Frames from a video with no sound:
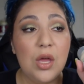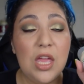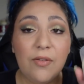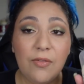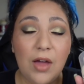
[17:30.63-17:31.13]

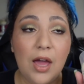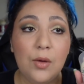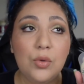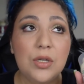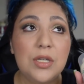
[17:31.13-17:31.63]
if I
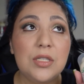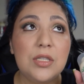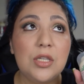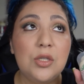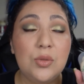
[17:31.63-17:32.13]

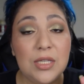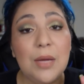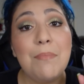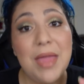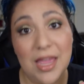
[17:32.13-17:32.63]
was
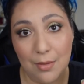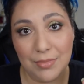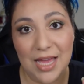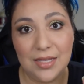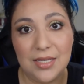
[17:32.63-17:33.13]
using makeup
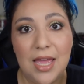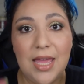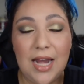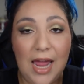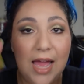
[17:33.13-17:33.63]
that day
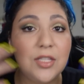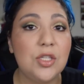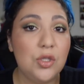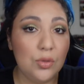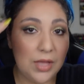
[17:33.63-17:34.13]
and I had
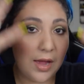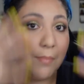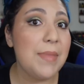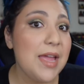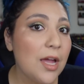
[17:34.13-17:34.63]
to do like a
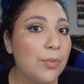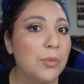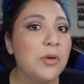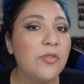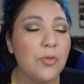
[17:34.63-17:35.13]
makeup
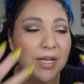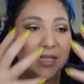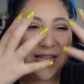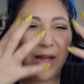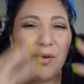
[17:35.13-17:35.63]
remover
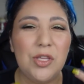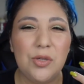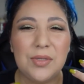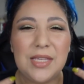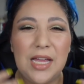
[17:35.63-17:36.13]
because now I
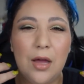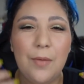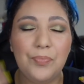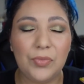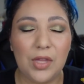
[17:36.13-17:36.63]
use like
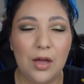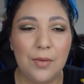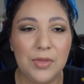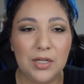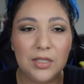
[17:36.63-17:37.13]
um,
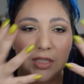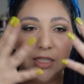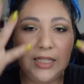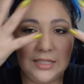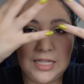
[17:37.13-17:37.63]
um the
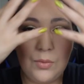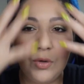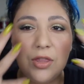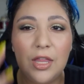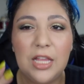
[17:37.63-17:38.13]
Clinique like
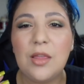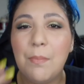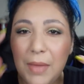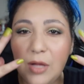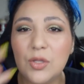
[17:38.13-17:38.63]
one like the
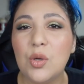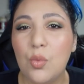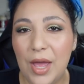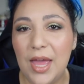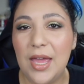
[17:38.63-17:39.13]
melt
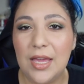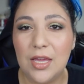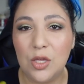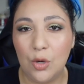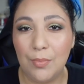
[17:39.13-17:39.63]
away
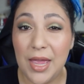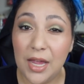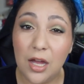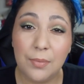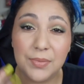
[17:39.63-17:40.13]
your
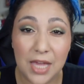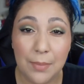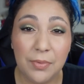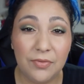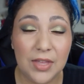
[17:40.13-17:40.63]
makeup
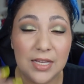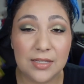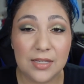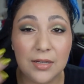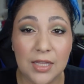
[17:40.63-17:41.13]
type of
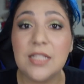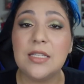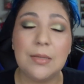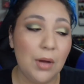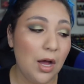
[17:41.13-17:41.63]
things a
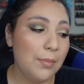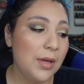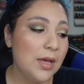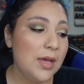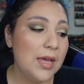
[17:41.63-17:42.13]
cleansing balm
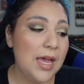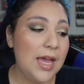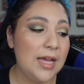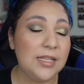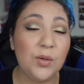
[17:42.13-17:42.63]

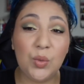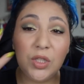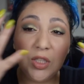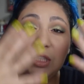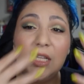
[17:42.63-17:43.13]
and I
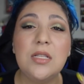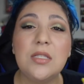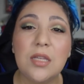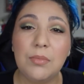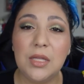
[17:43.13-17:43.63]
really need
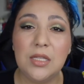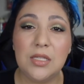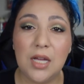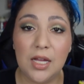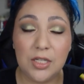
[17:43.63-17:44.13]
something
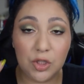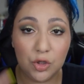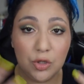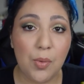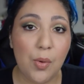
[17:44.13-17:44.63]
to kind of
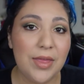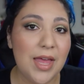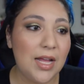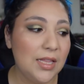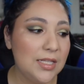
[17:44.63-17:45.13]
strip away
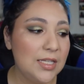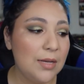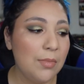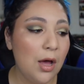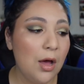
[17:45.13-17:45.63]
that
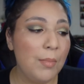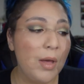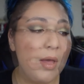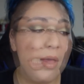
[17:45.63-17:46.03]
cleansing balm